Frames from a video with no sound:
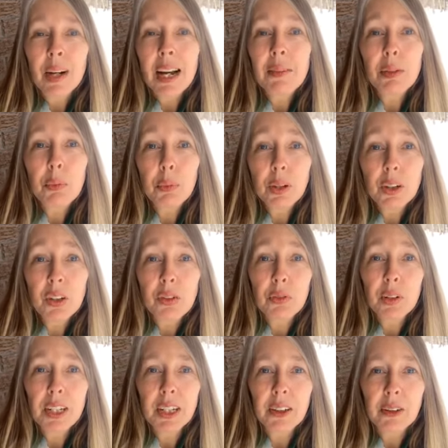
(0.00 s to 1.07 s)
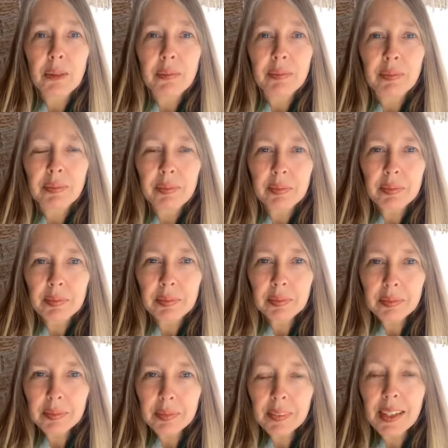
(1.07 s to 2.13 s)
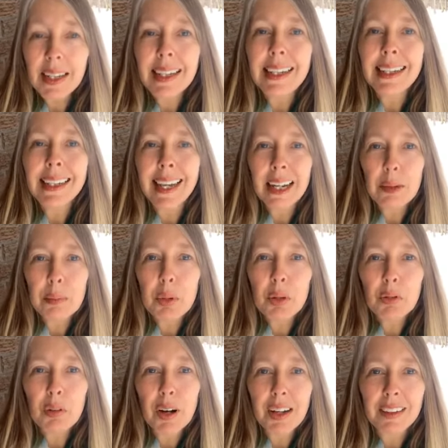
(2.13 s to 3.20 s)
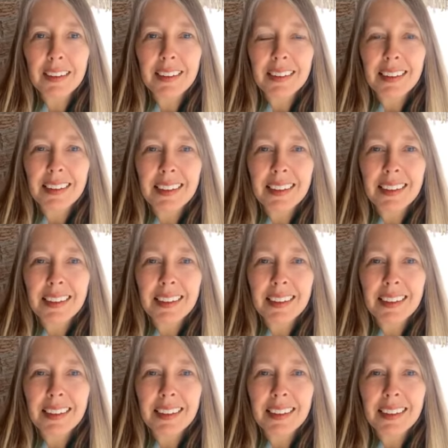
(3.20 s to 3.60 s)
Whatever works for you, get a move on.